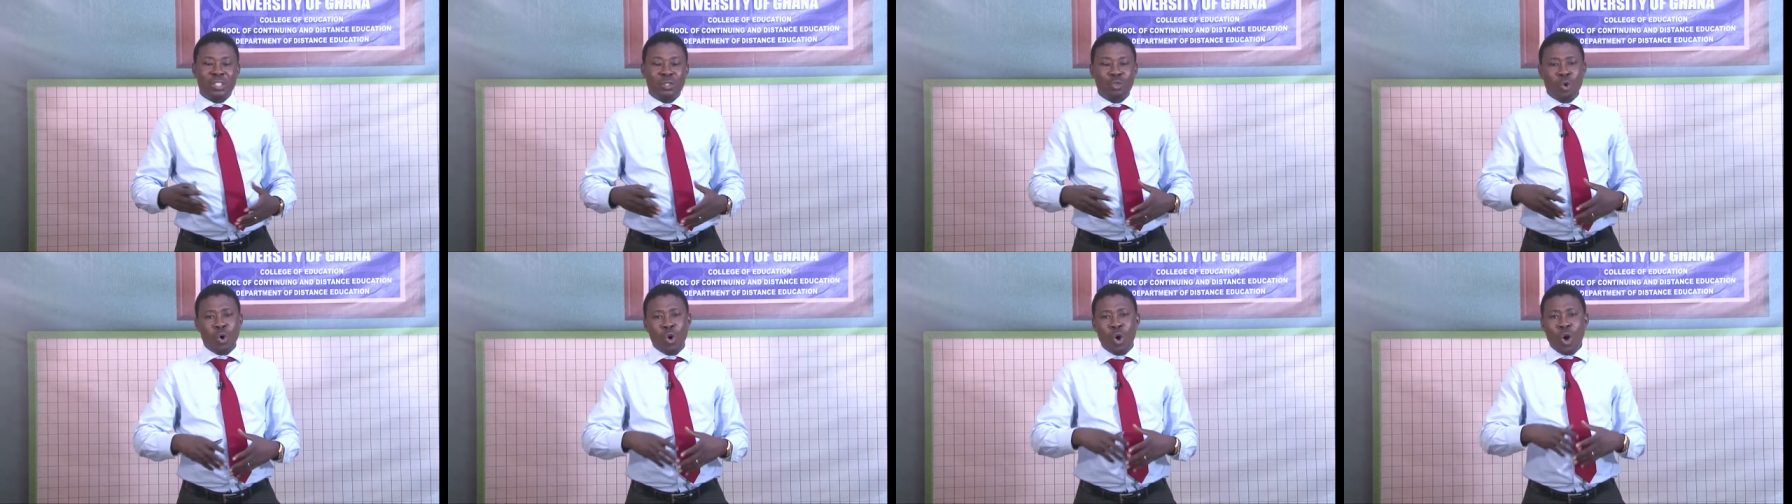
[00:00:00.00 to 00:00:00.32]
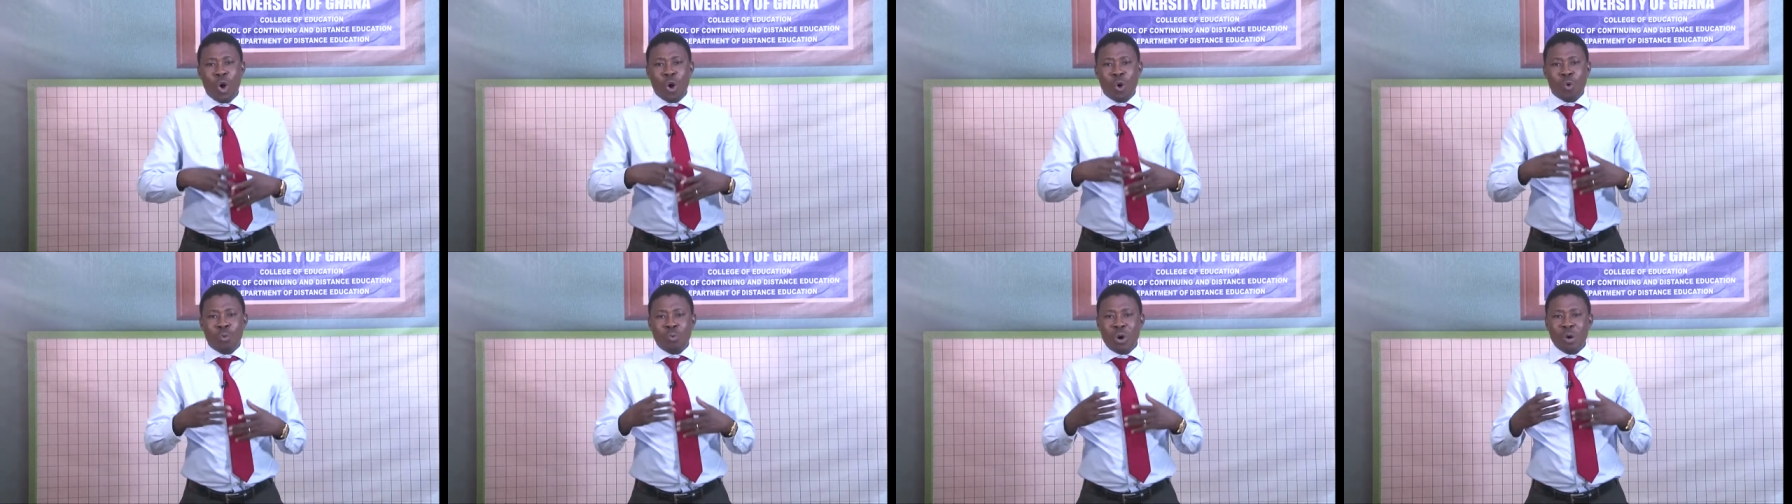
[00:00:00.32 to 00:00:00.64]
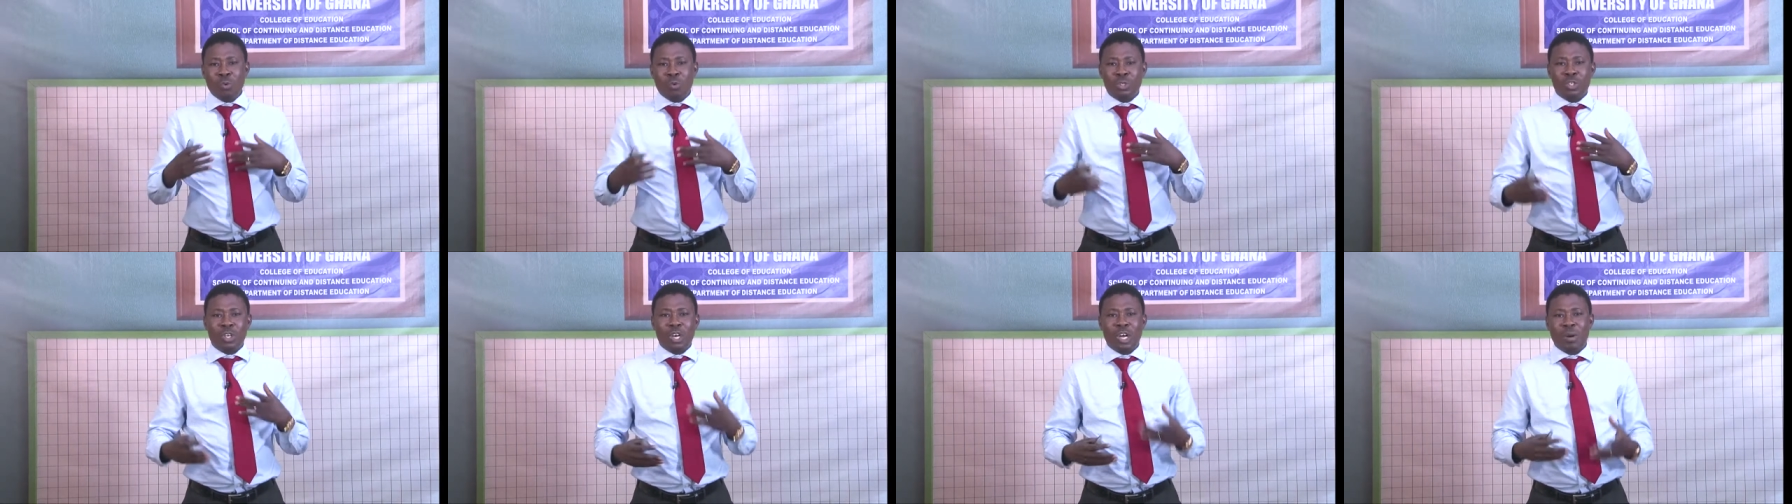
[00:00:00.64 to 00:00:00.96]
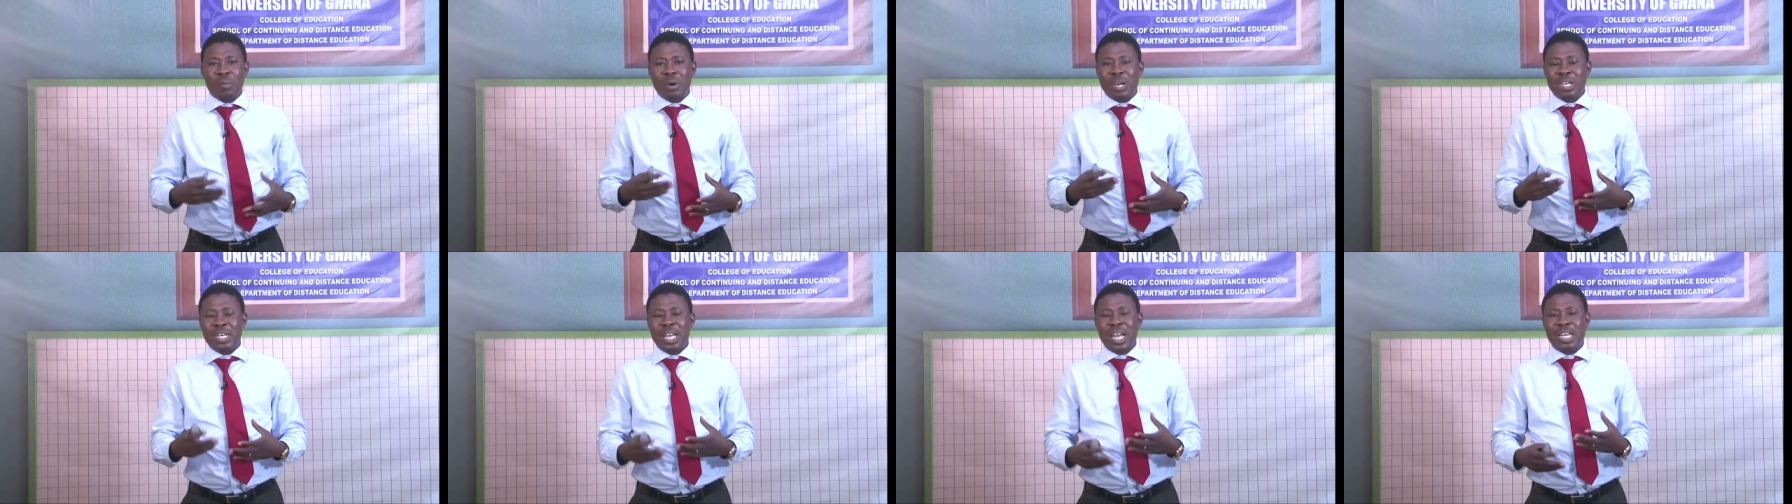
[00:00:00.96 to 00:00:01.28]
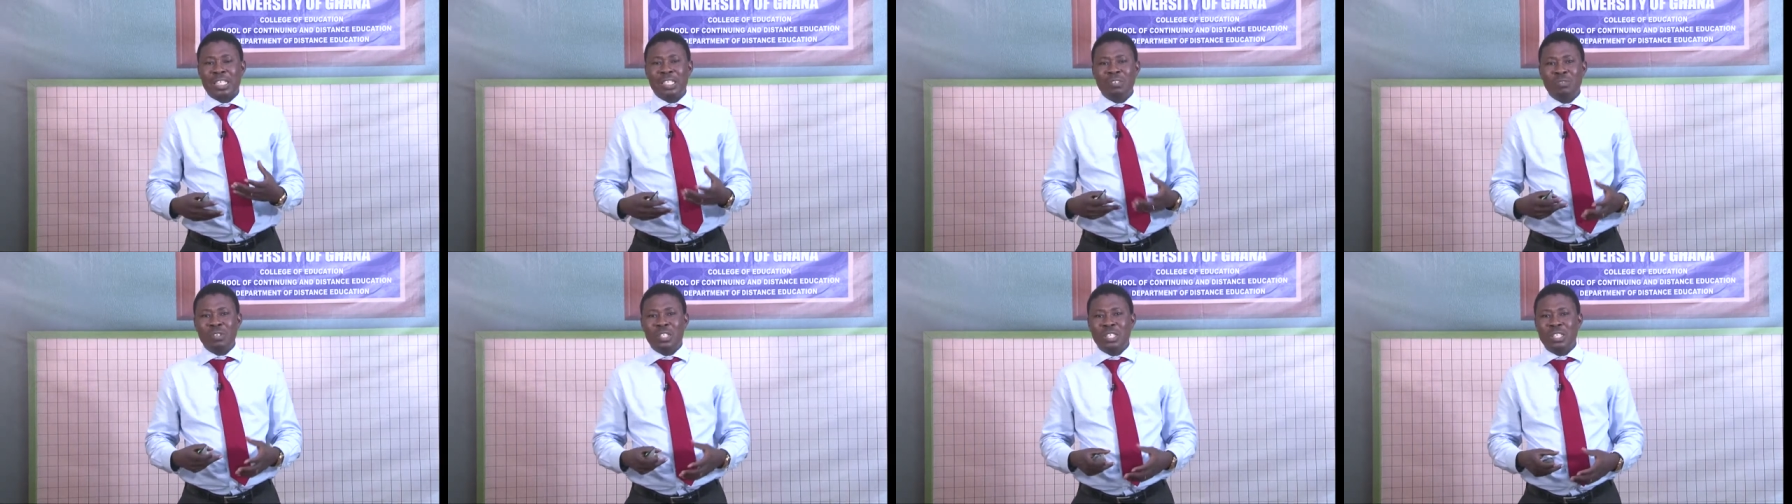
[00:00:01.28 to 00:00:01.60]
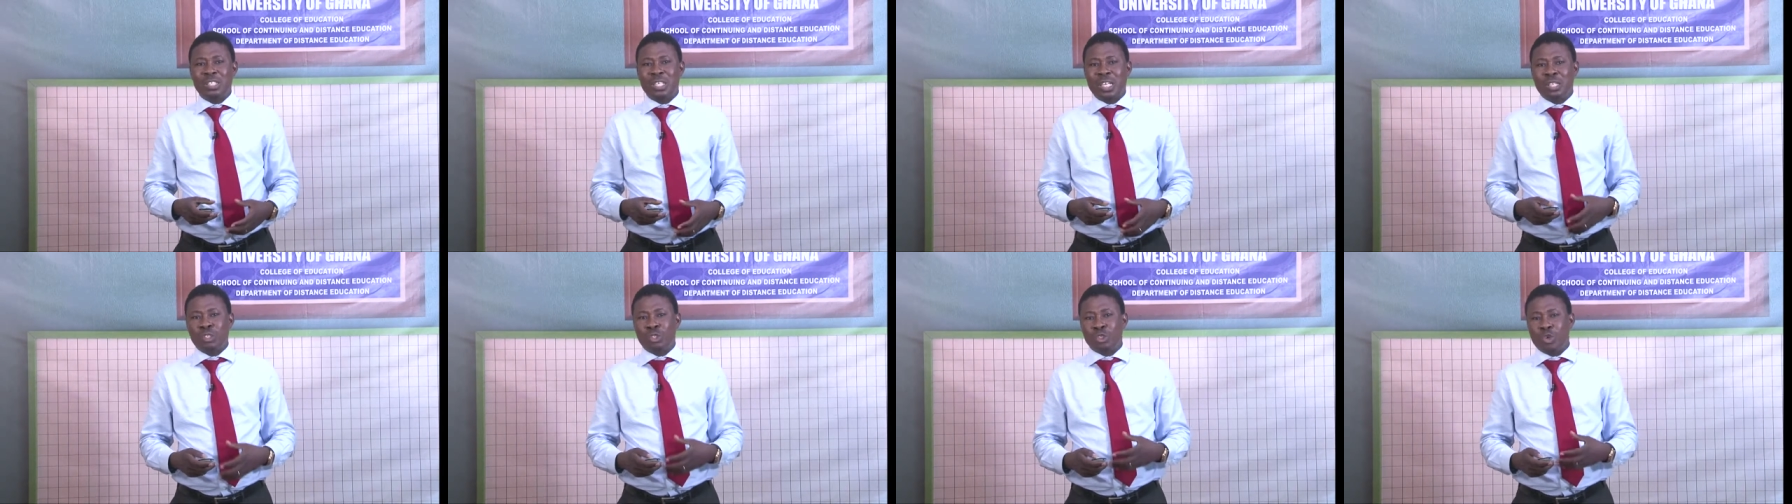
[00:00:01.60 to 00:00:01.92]
So when we talk about the
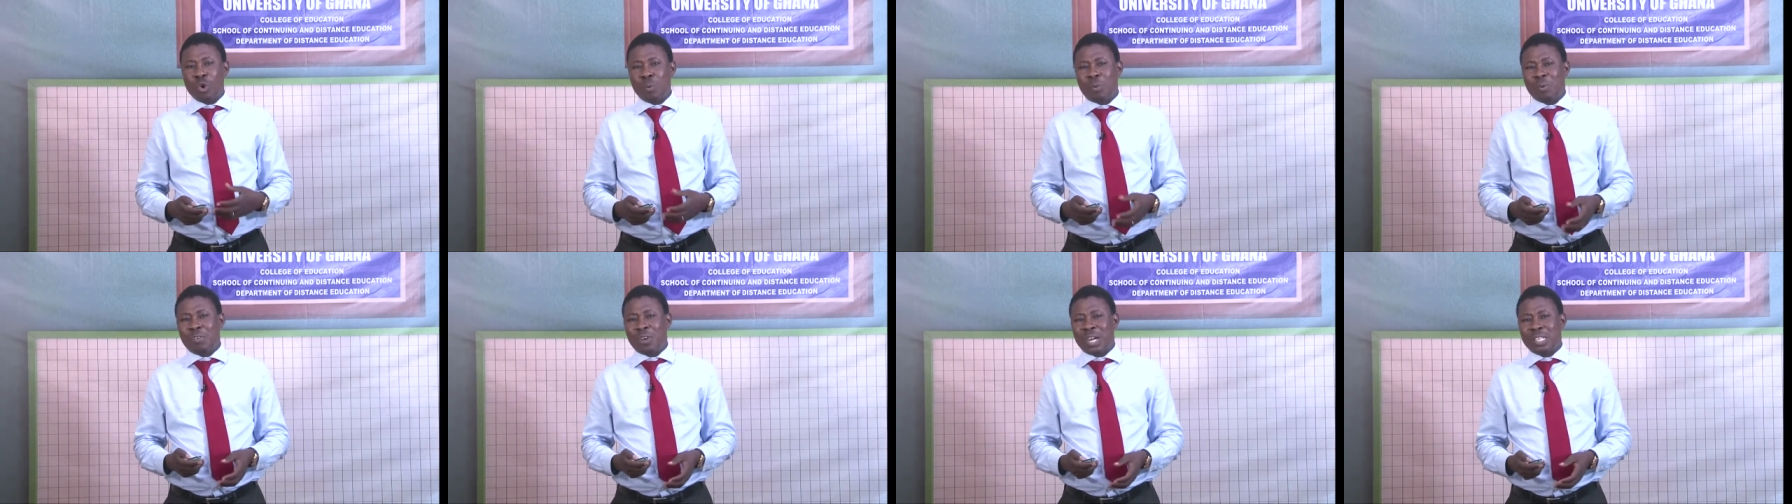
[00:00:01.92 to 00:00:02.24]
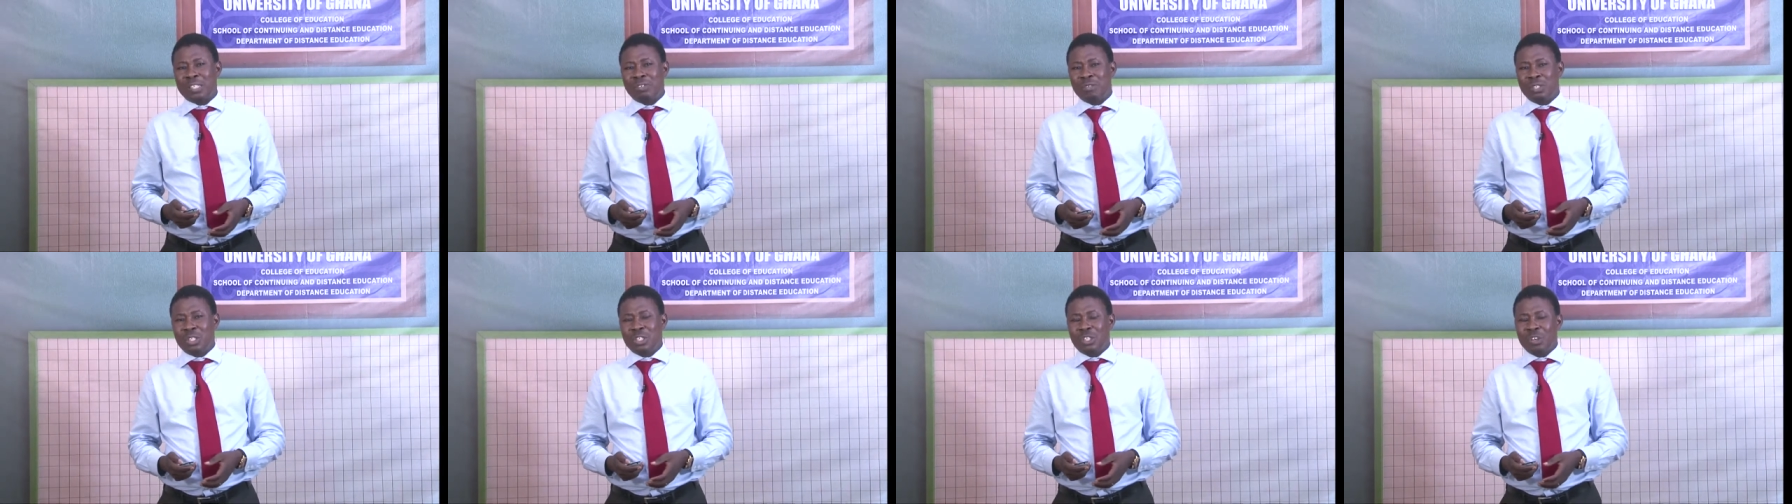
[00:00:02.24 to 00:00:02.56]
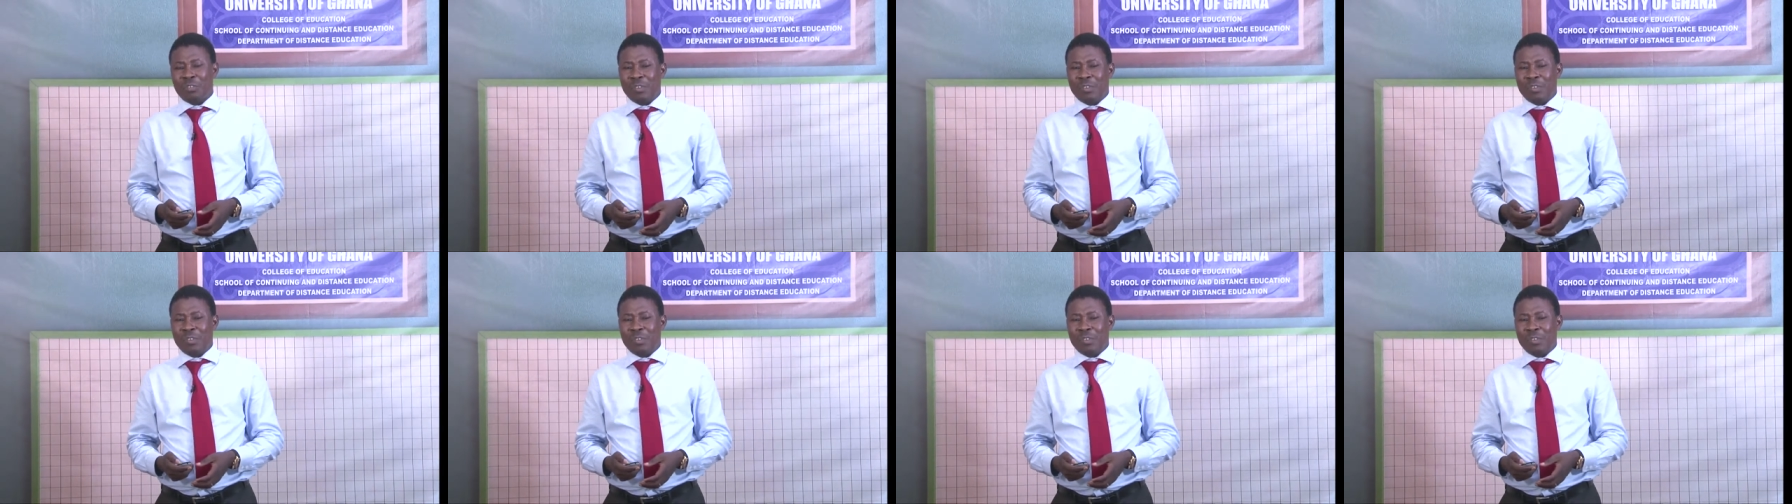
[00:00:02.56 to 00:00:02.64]
activities and scope of activities